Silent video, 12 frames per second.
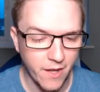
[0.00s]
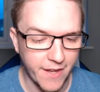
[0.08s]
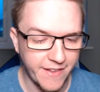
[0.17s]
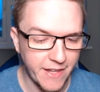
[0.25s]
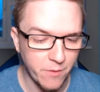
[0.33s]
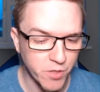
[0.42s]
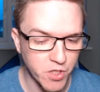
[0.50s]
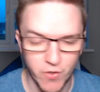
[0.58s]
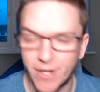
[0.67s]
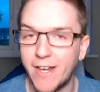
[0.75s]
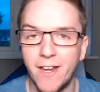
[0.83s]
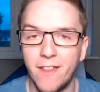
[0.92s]
And then we're
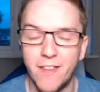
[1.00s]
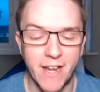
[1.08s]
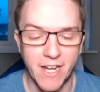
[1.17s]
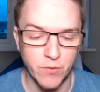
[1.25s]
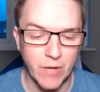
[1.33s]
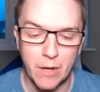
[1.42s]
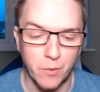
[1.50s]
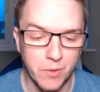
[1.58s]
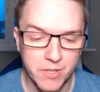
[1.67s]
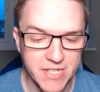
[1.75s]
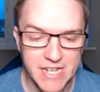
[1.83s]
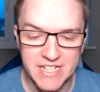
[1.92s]
straight into the next round.
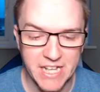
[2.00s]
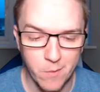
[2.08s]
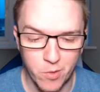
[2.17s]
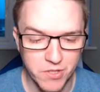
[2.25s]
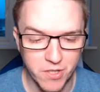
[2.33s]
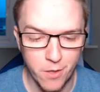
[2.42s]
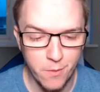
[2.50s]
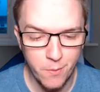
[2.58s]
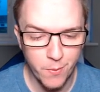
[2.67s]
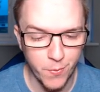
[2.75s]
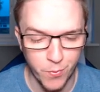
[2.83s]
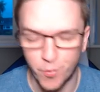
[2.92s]
CSKA Moscow,
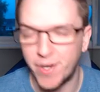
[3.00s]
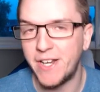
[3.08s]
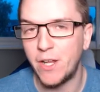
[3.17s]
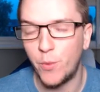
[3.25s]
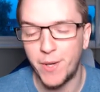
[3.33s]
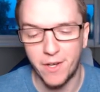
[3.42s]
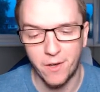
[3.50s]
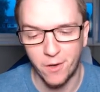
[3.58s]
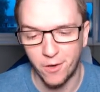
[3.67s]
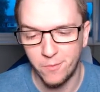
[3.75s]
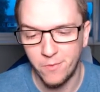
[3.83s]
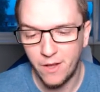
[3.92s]
3-0 win at
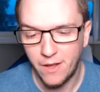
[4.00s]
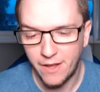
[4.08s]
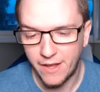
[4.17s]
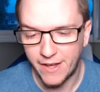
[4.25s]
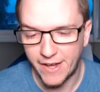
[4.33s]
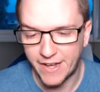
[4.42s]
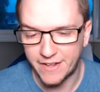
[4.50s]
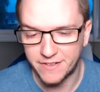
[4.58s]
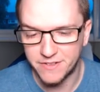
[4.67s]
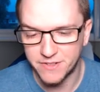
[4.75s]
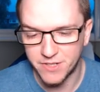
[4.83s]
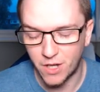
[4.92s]
home.
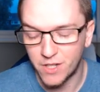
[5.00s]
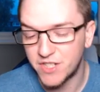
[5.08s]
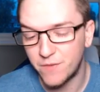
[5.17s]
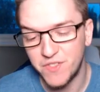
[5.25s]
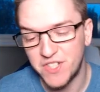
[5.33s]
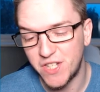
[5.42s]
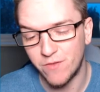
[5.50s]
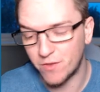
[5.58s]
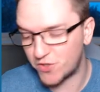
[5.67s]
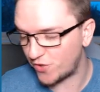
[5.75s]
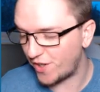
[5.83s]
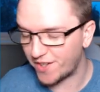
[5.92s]
And our
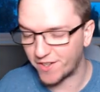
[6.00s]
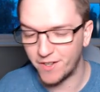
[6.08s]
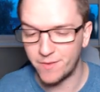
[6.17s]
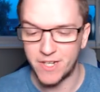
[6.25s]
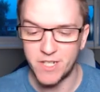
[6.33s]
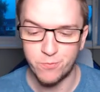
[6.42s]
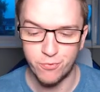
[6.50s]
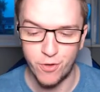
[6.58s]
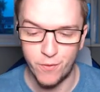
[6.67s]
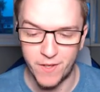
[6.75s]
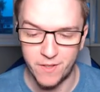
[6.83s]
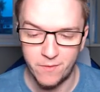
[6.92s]
17-year-old striker is
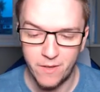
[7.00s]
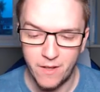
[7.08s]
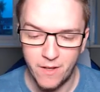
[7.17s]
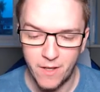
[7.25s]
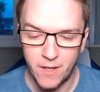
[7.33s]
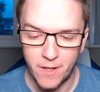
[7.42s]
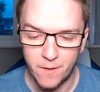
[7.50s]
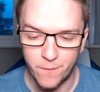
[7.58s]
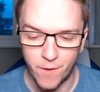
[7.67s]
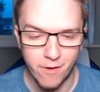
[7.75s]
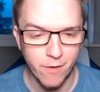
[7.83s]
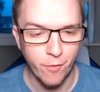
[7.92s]
proving
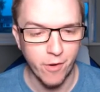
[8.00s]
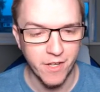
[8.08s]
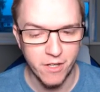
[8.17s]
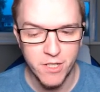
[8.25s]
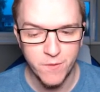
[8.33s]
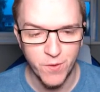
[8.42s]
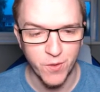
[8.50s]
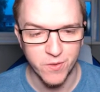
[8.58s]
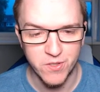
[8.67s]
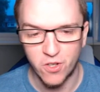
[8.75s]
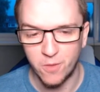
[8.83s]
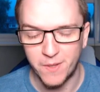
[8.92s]
very, very useful.
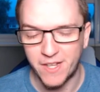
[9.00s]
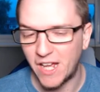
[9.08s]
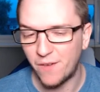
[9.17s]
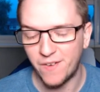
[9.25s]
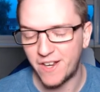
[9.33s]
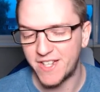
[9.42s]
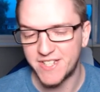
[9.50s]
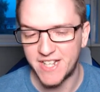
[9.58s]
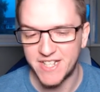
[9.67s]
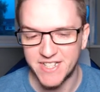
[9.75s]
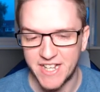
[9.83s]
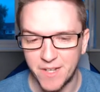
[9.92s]
You've got to be careful how you
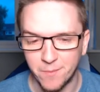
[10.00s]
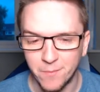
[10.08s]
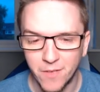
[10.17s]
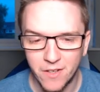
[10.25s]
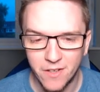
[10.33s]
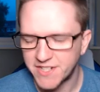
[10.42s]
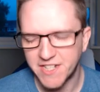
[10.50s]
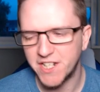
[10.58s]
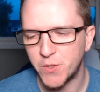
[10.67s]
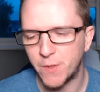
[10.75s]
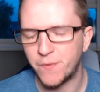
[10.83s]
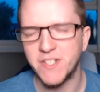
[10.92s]
say his name. That's
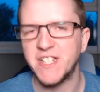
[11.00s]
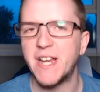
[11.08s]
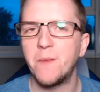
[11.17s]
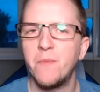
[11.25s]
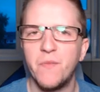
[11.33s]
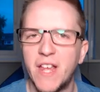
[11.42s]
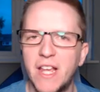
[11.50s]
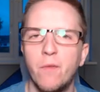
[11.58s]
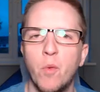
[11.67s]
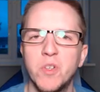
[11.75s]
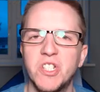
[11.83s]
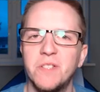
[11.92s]
do it for today. Thank you
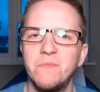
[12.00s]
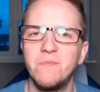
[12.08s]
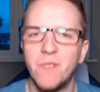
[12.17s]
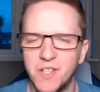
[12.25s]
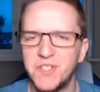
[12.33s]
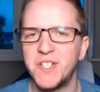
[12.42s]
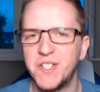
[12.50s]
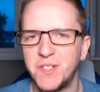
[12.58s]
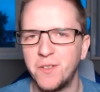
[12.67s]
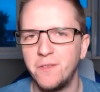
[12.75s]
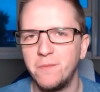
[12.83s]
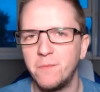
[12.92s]
for watching. I'll see you
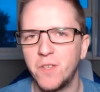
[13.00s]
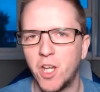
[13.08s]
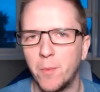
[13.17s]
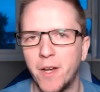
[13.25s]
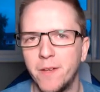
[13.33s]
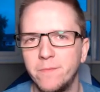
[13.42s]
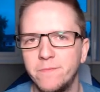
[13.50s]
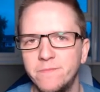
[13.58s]
soon. Goodbye.